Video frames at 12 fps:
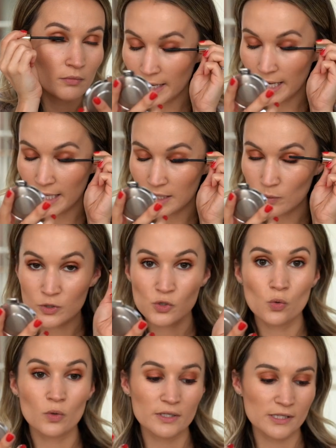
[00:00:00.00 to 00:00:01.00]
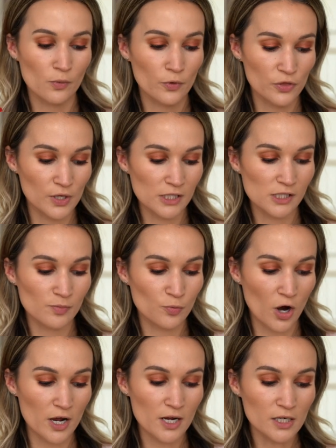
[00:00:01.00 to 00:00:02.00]
And what's cool is that with this
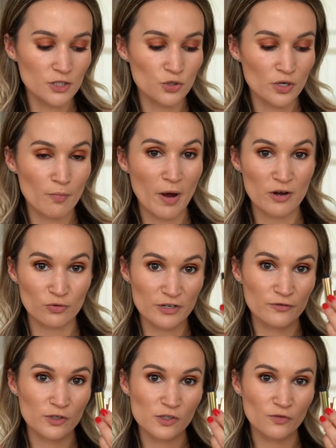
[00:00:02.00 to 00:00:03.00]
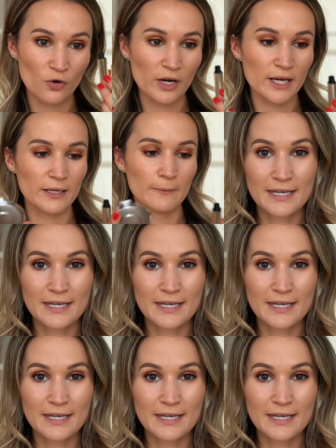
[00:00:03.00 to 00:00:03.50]
product, you can buy refills for it.